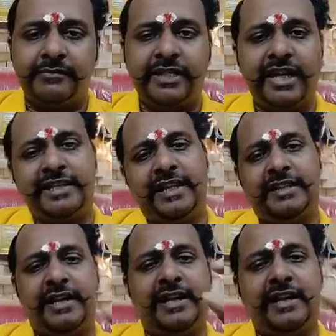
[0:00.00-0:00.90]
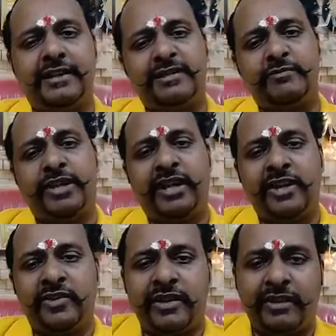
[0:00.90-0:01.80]
Get that three letters behind
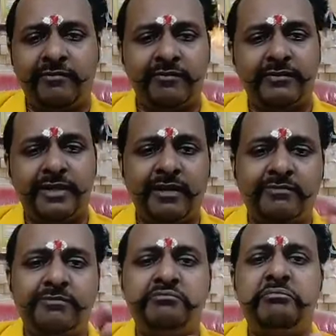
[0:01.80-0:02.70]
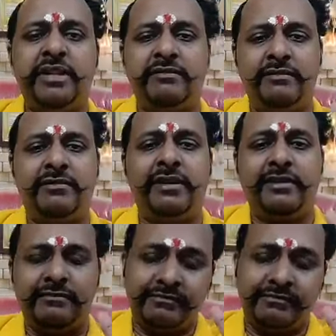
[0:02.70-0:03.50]
your name. MPT.